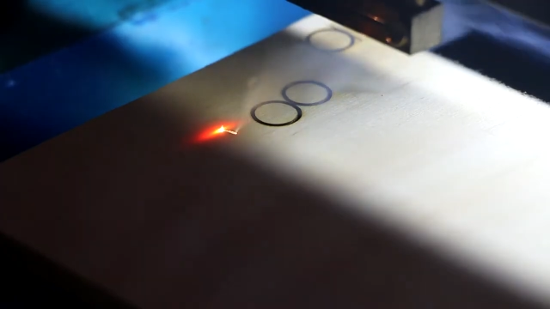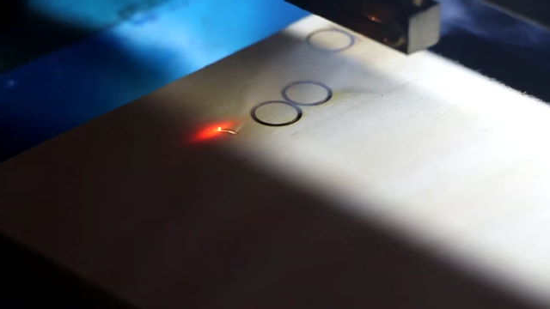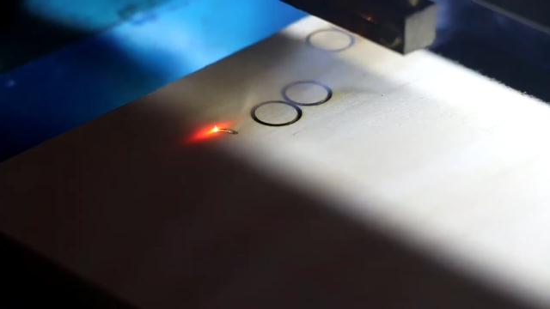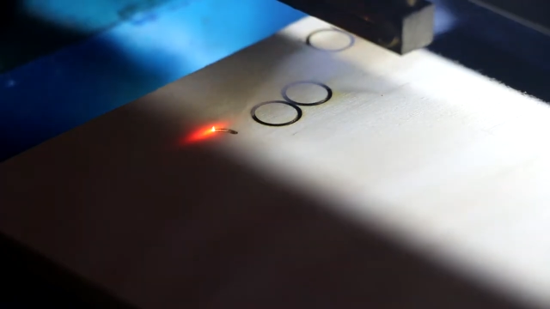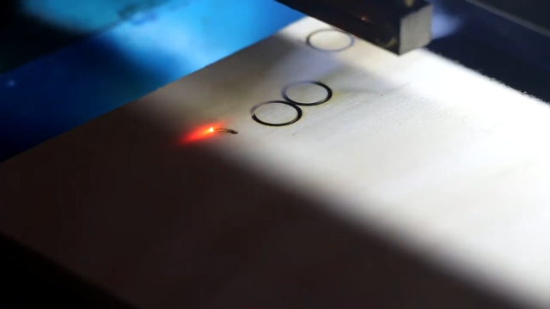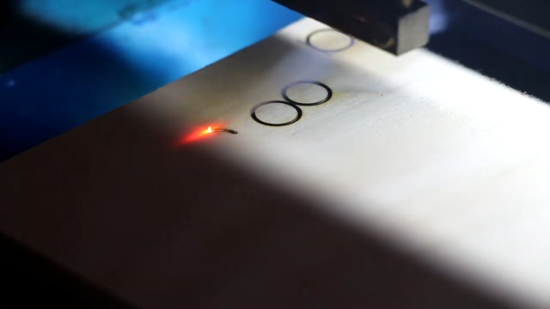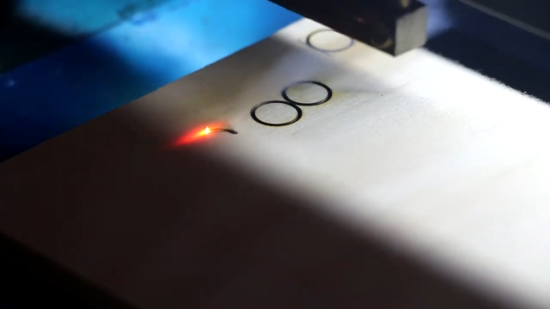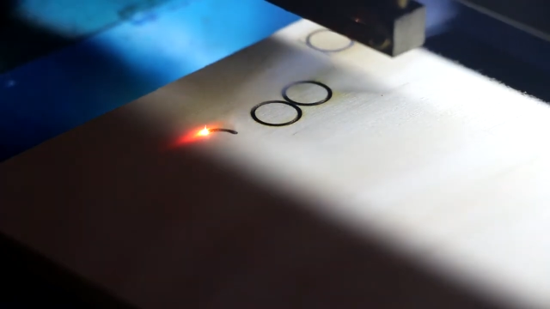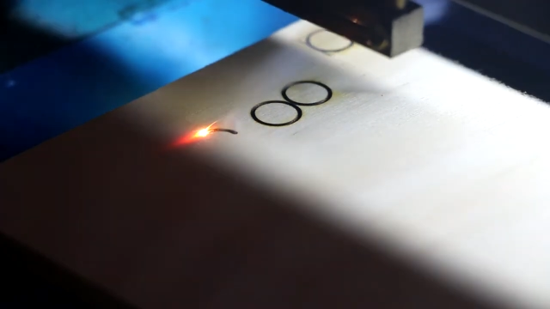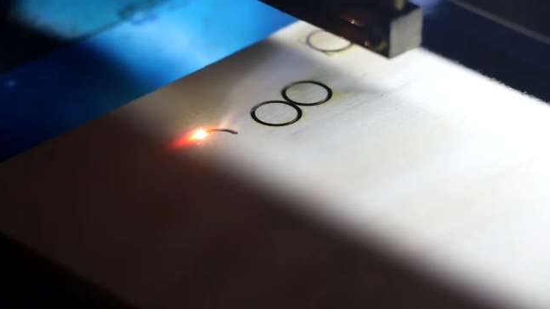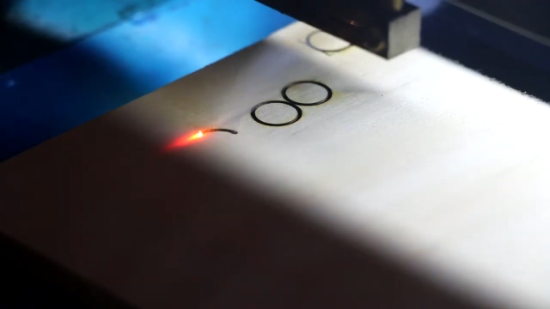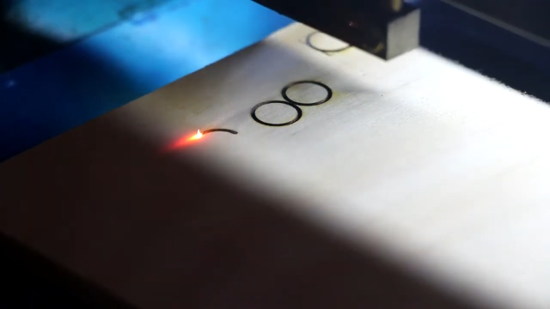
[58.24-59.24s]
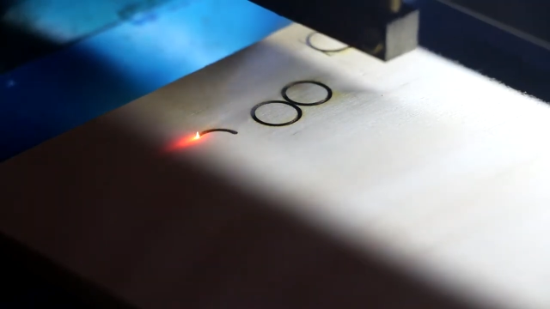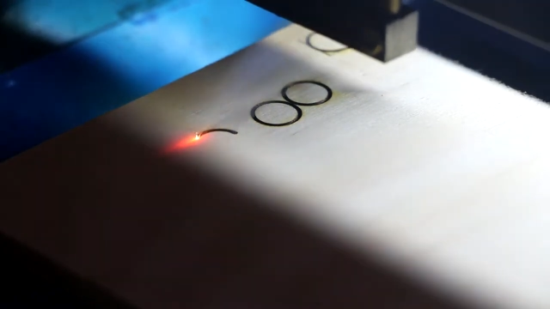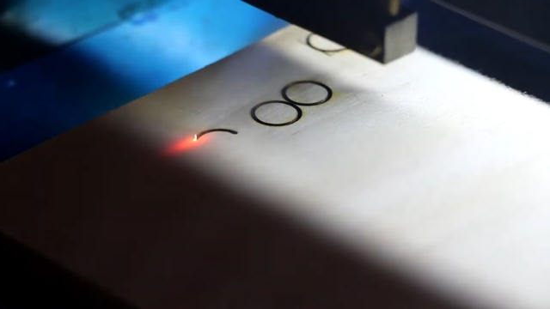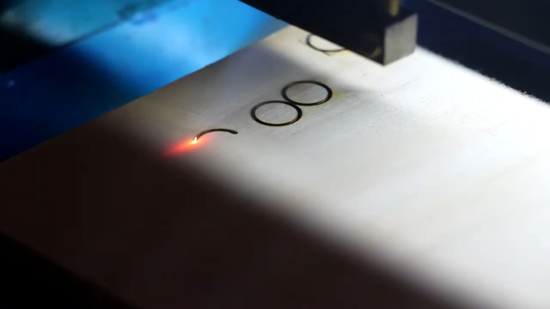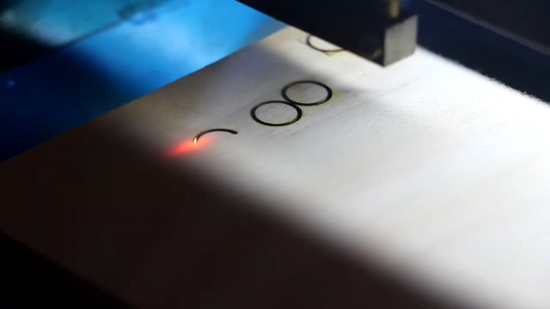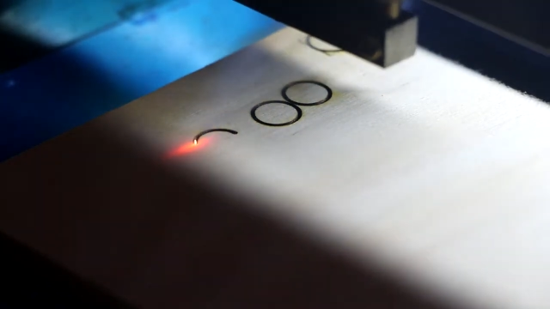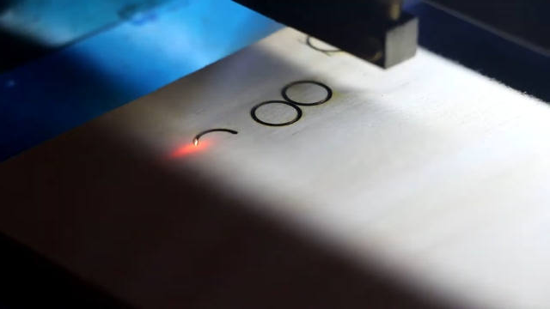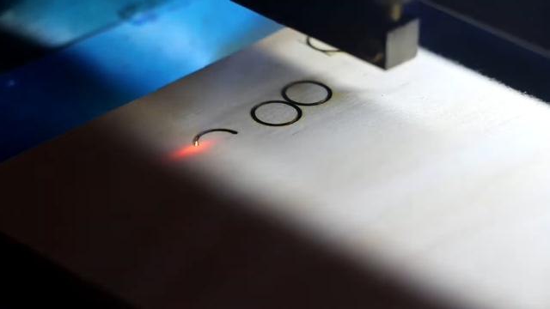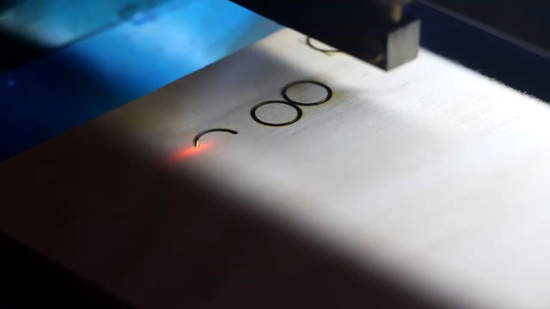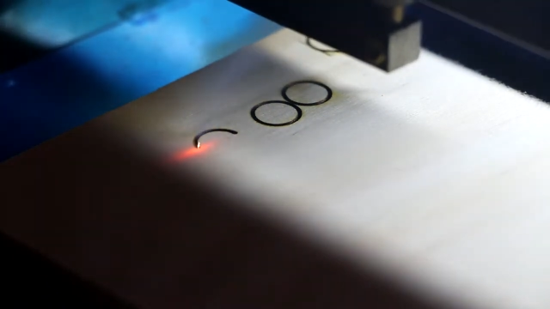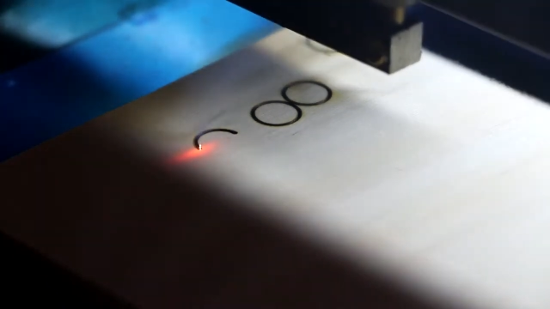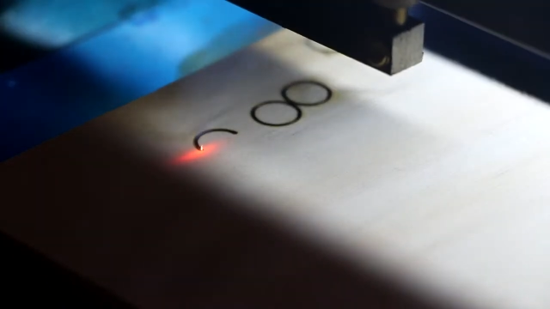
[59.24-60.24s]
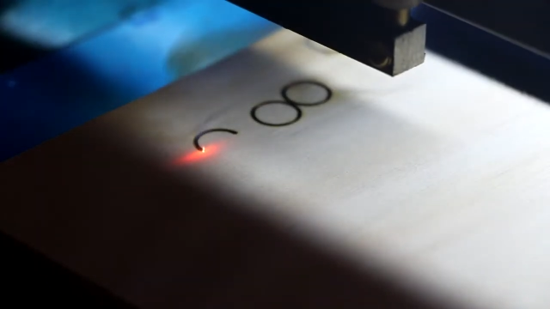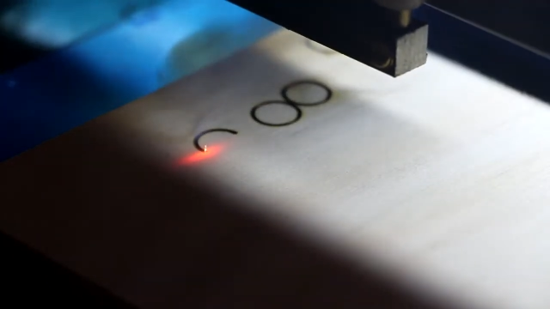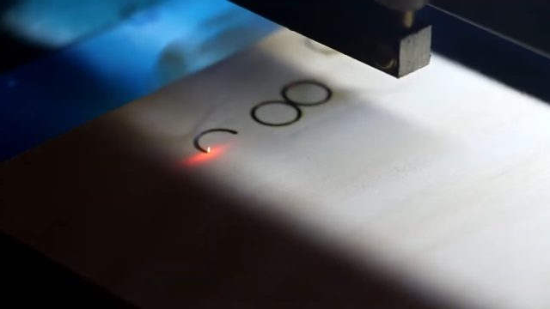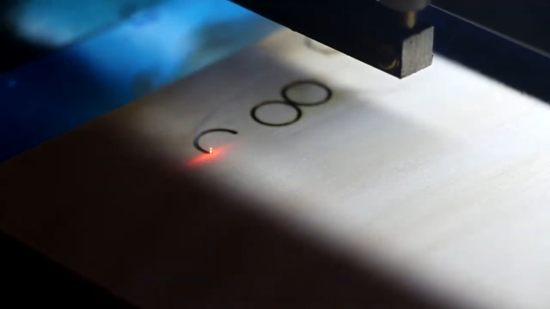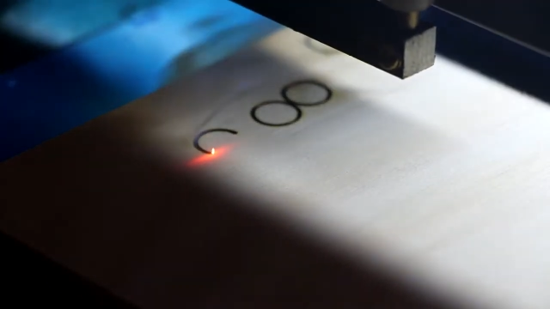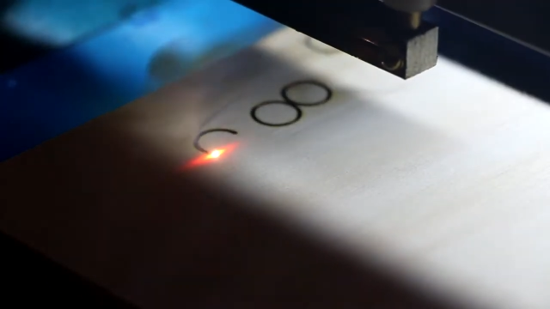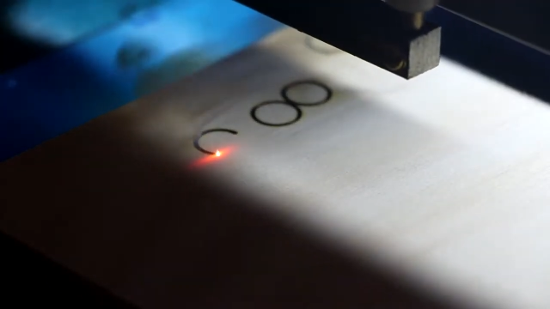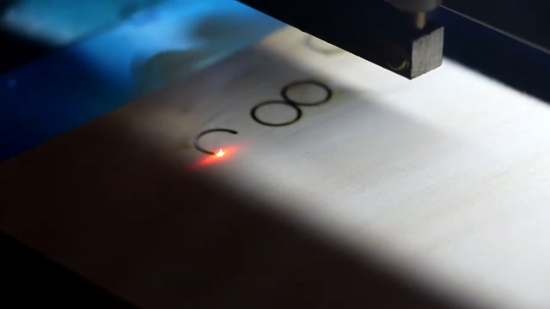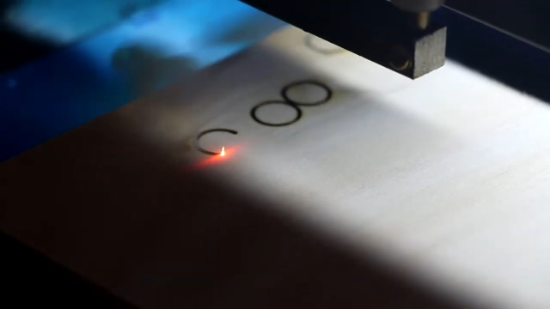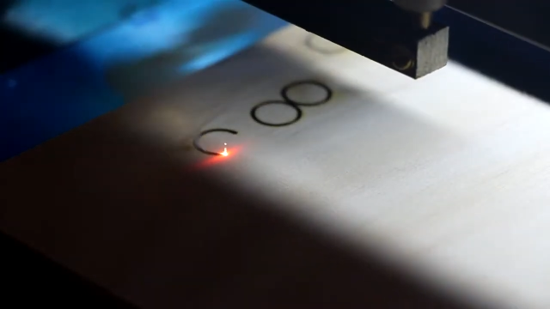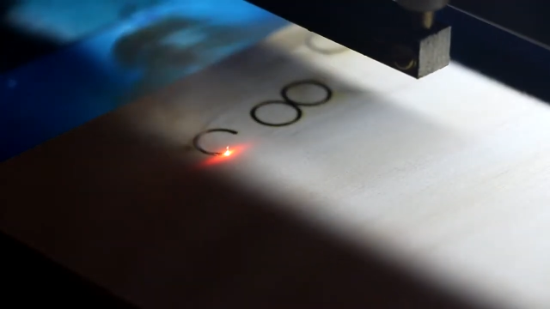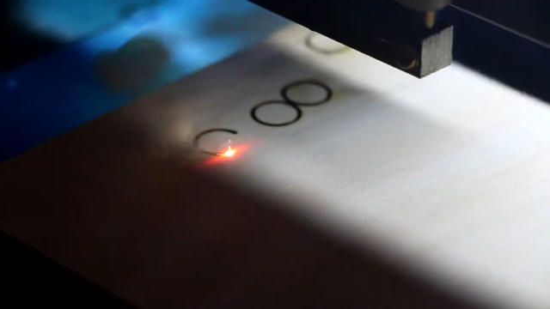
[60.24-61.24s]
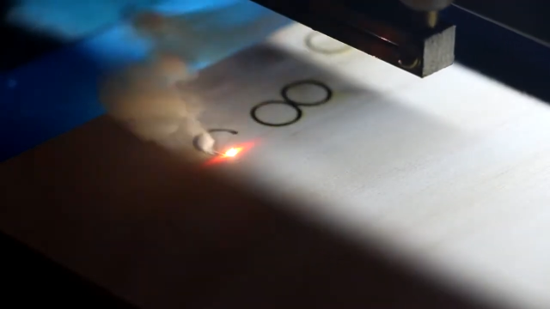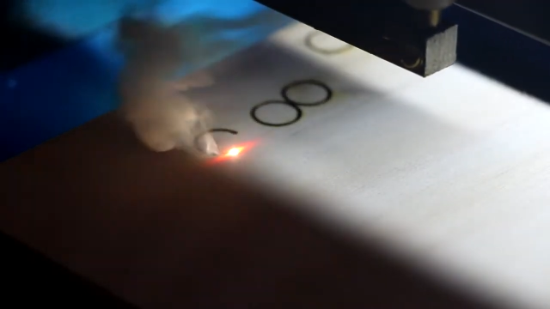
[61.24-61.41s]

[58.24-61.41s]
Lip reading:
No face is visible, so there are no lips to read.